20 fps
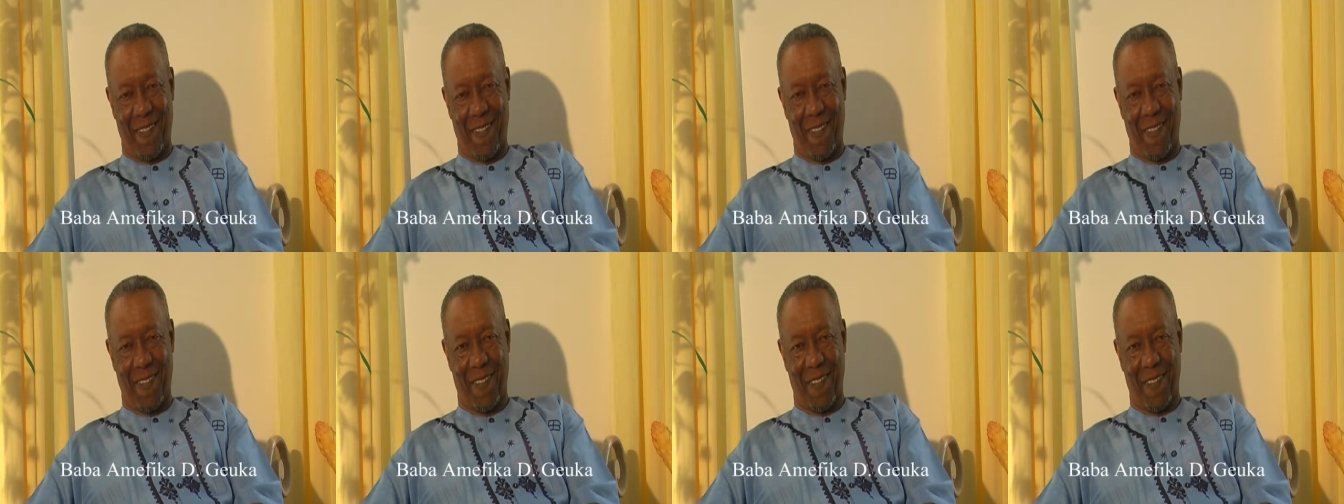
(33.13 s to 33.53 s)

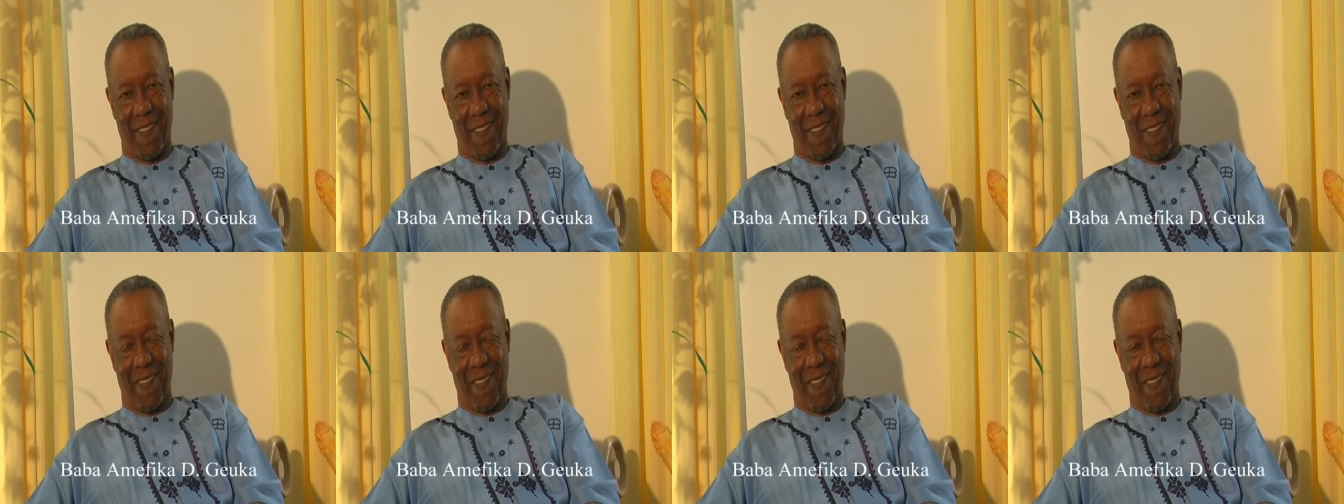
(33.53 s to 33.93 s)
give us your
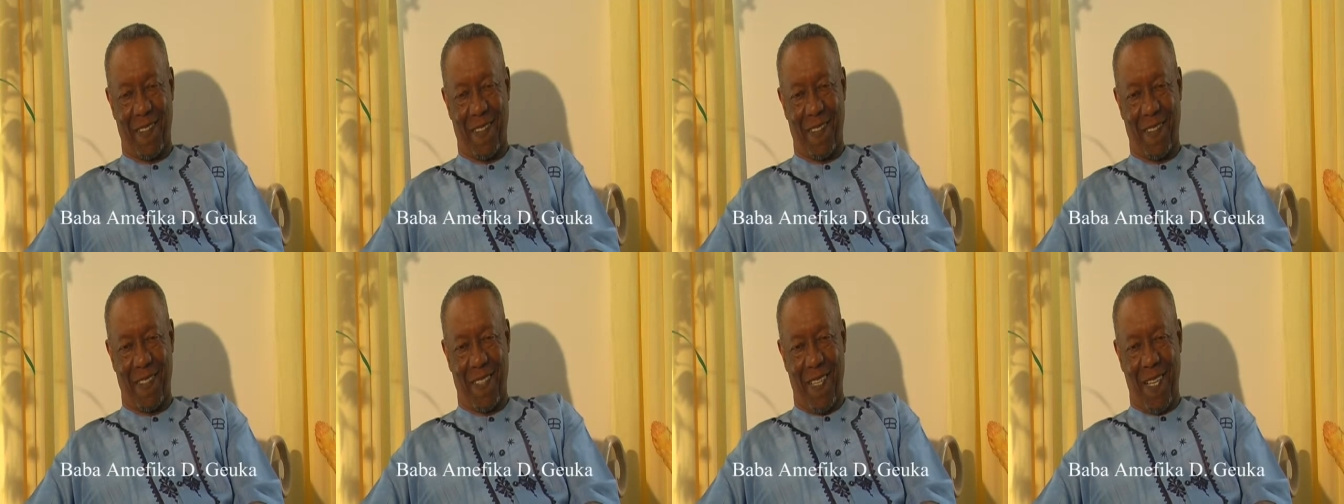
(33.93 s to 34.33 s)
thoughts, Bob.
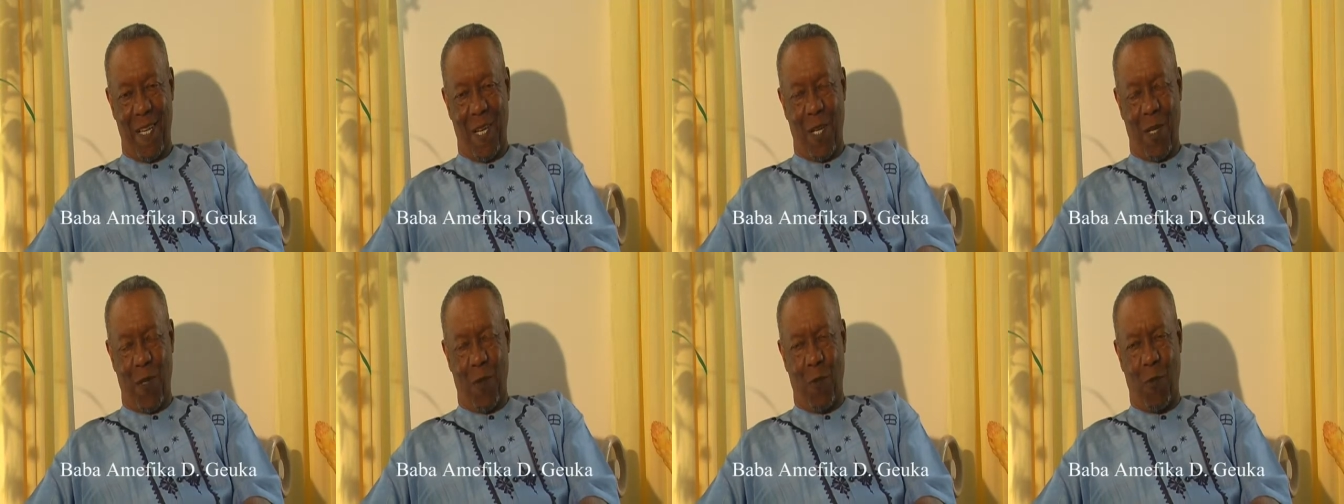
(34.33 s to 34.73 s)

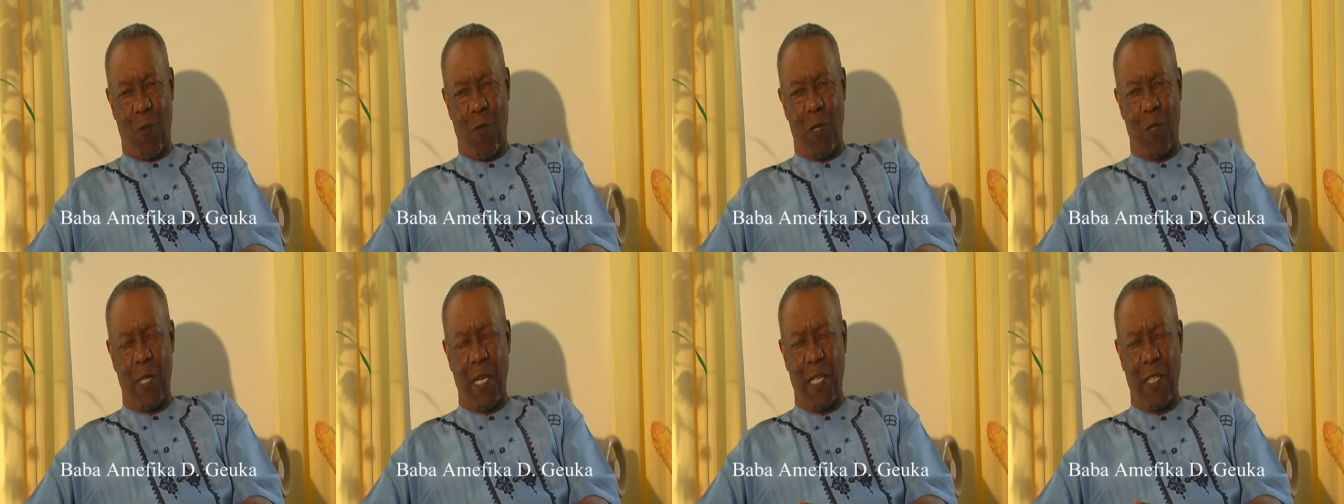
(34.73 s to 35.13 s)

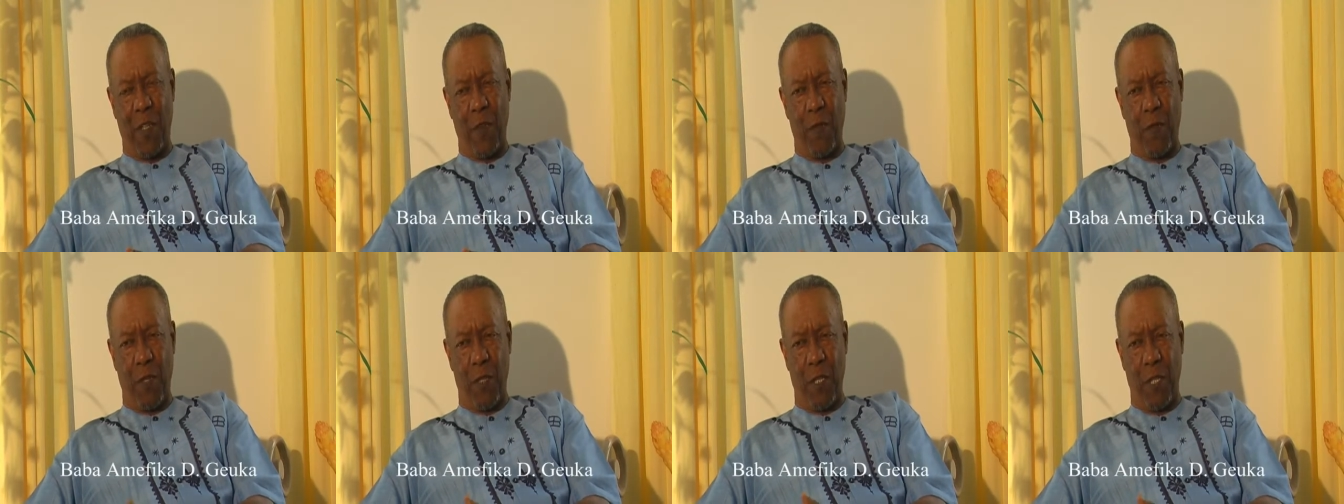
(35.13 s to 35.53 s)
Well,
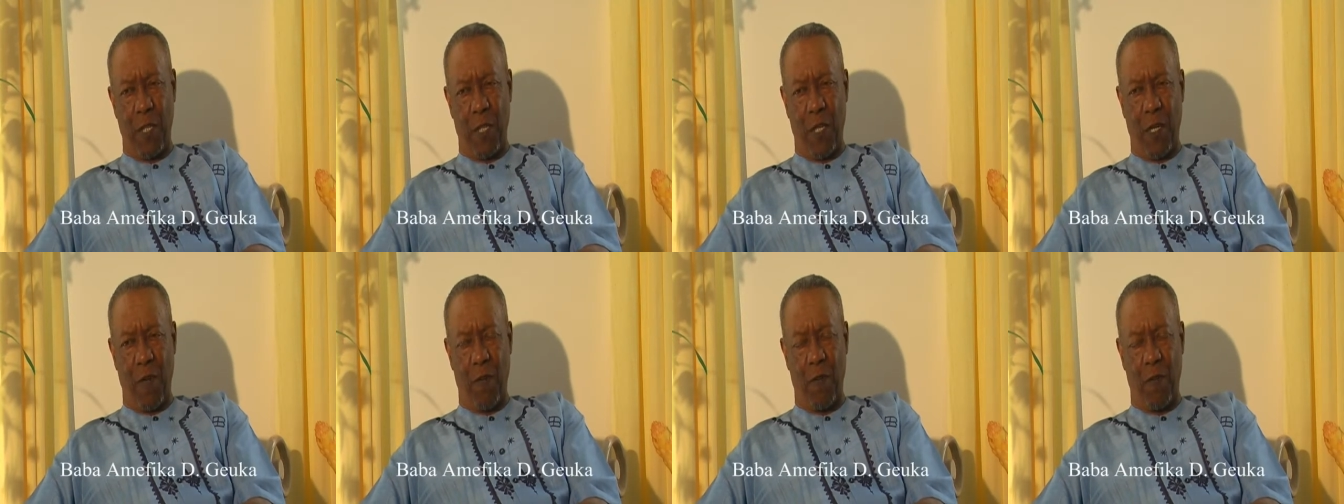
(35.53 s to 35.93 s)
thank you for
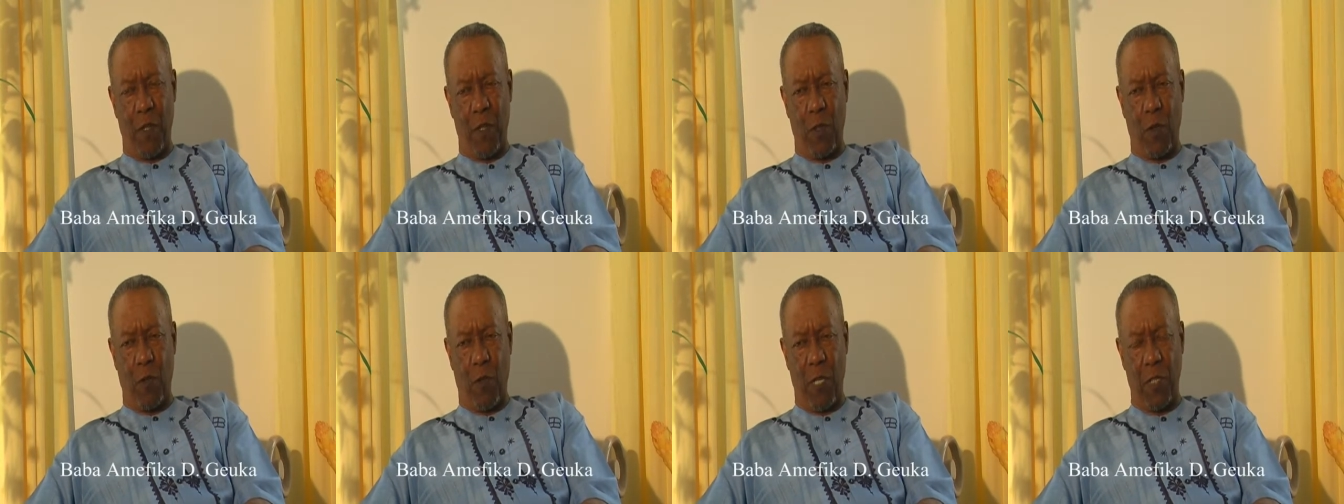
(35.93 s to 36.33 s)
the uh,
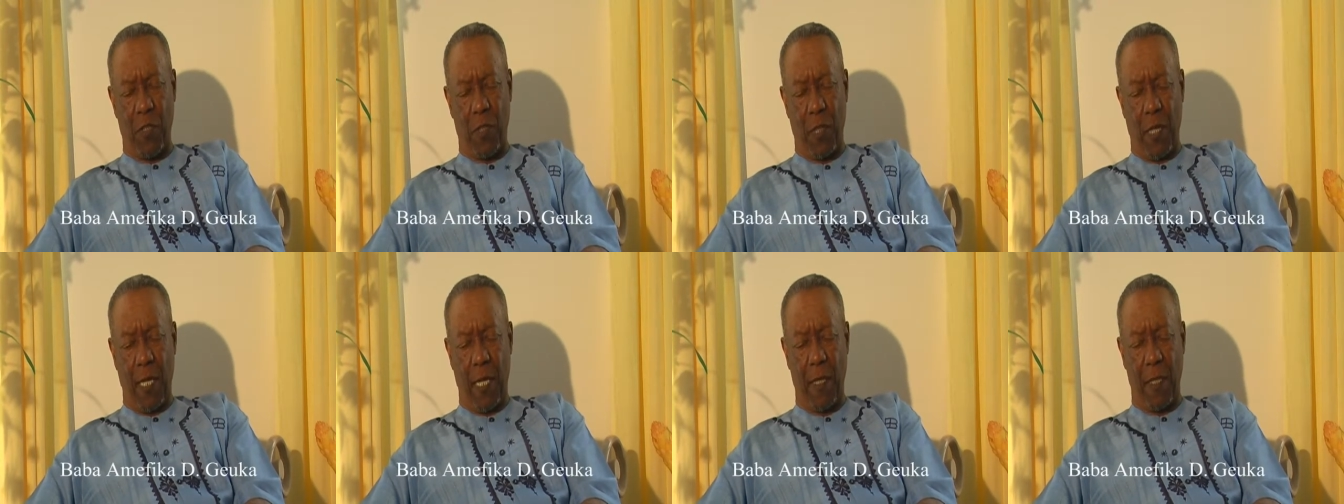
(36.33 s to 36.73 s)
for the
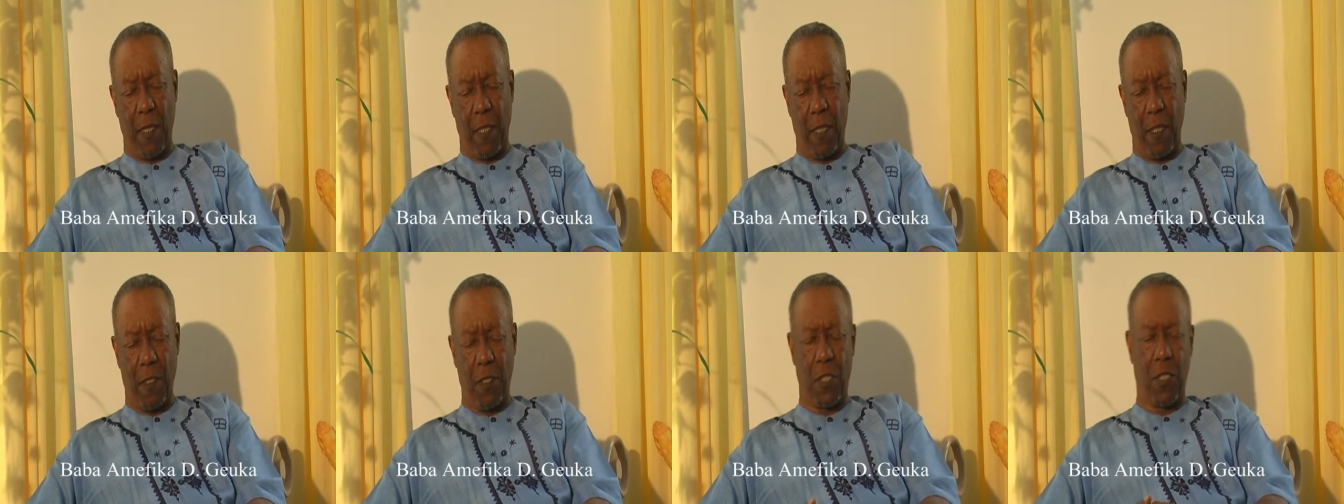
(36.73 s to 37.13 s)
question and
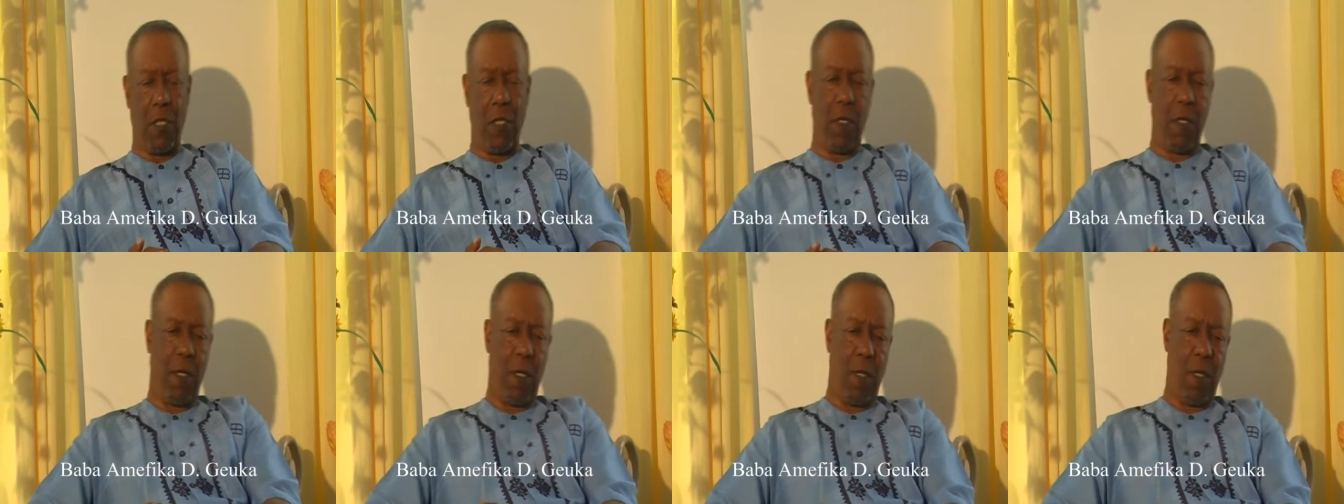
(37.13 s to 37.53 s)
the
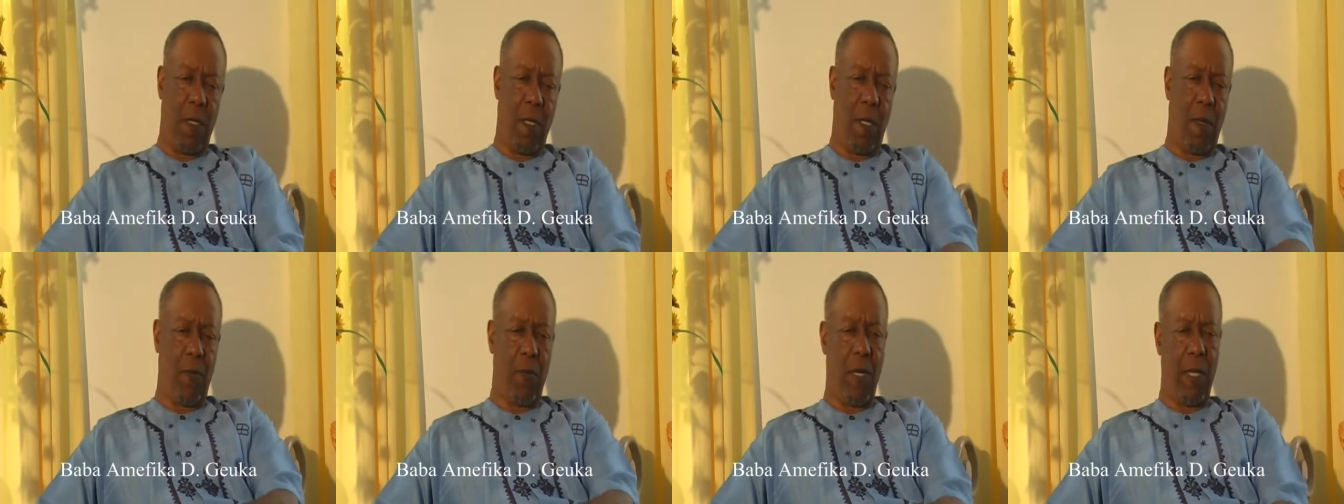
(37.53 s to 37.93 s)

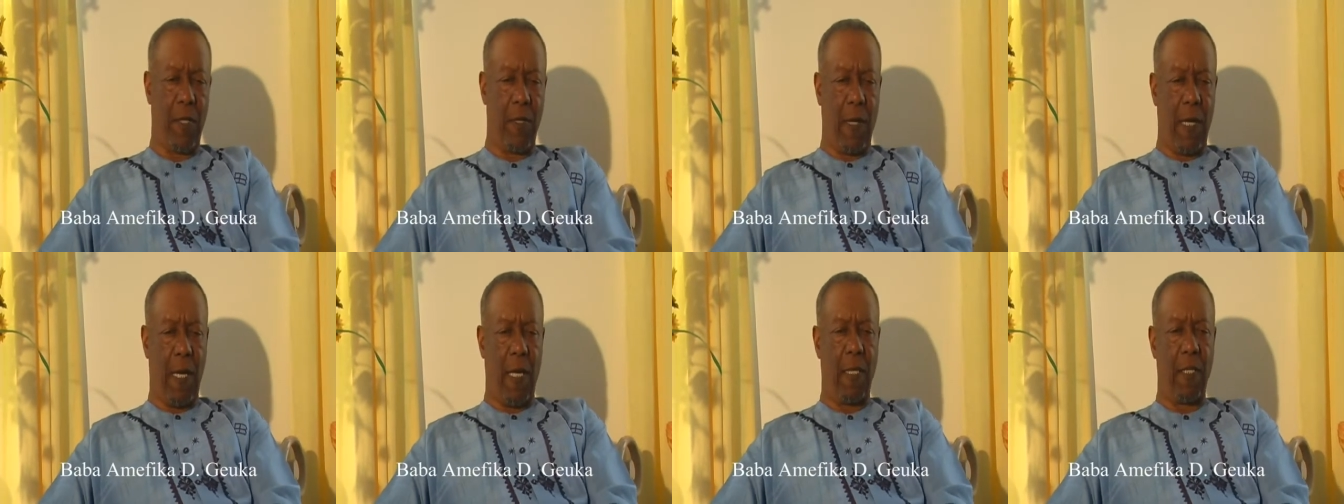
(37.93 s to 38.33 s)
concern, uh,
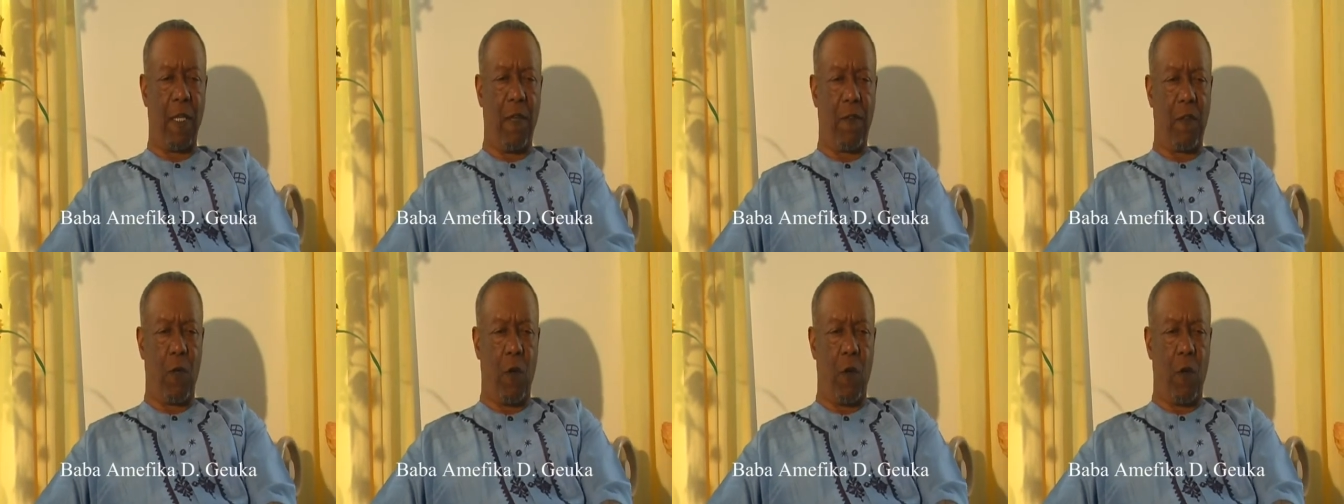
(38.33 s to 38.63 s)
Brother Ali.